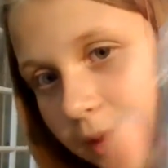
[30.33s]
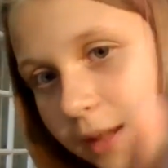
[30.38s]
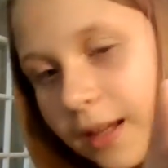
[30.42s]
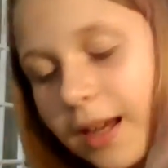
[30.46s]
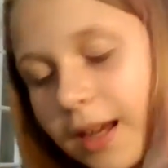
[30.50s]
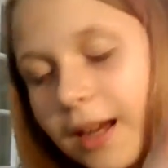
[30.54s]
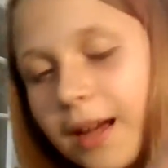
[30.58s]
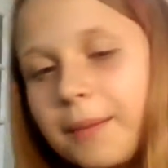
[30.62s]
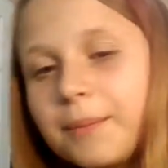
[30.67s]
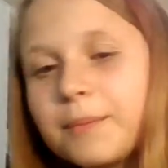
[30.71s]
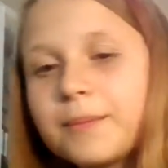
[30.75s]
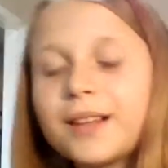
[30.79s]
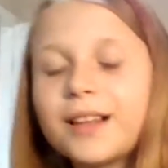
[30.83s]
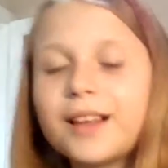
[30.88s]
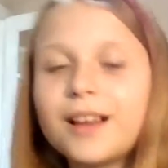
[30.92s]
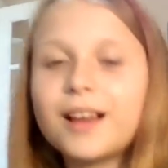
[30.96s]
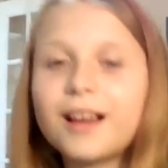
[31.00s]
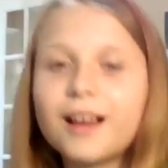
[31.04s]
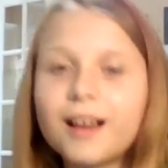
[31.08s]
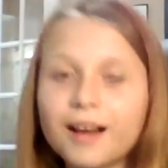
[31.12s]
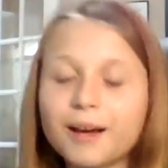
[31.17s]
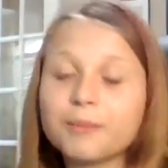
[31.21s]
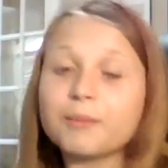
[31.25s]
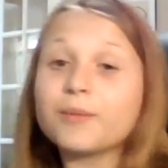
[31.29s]
Yeah,
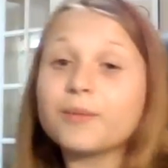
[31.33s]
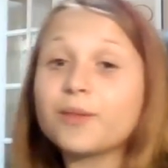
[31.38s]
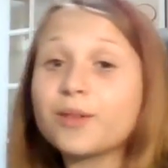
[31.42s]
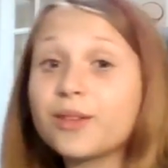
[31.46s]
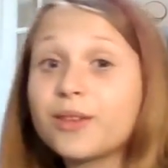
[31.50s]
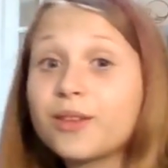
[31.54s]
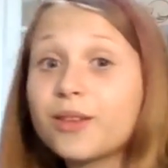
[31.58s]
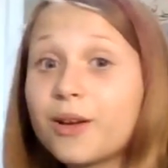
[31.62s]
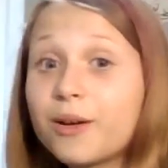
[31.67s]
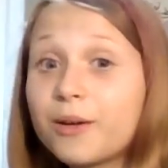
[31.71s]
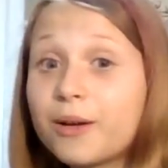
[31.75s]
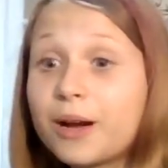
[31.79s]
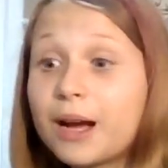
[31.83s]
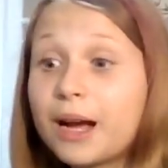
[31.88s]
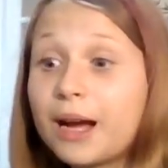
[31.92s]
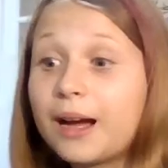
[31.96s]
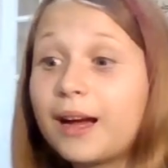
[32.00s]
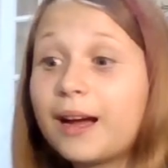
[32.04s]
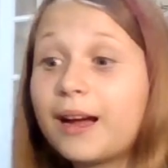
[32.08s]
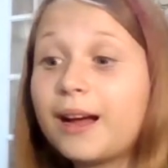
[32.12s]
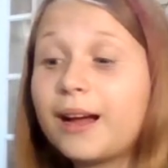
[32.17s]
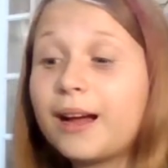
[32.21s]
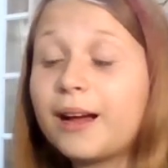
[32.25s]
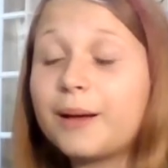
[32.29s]
um, so,
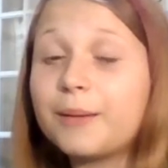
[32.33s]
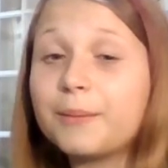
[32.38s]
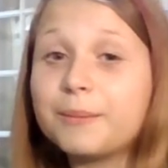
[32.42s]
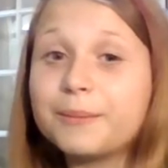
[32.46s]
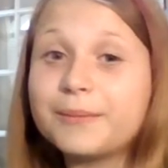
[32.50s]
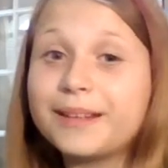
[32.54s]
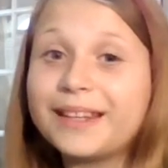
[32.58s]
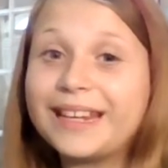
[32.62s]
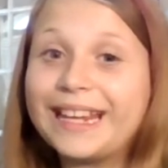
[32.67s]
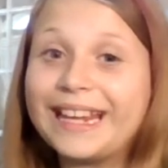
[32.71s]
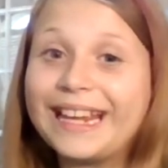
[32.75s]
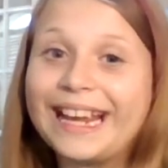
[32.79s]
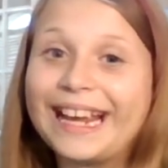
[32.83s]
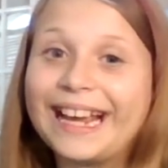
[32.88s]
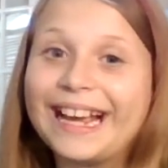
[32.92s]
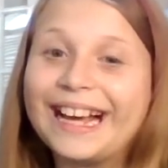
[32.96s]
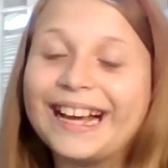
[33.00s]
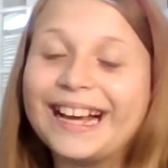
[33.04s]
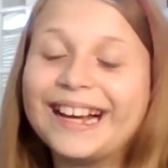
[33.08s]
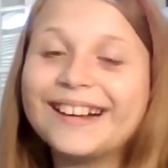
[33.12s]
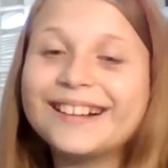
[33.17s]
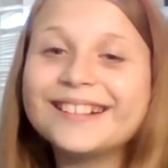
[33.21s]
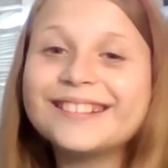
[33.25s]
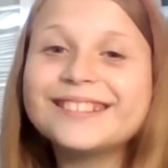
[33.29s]
um,
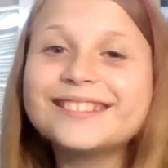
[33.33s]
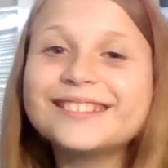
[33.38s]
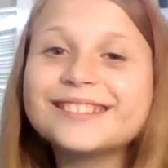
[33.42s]
yeah.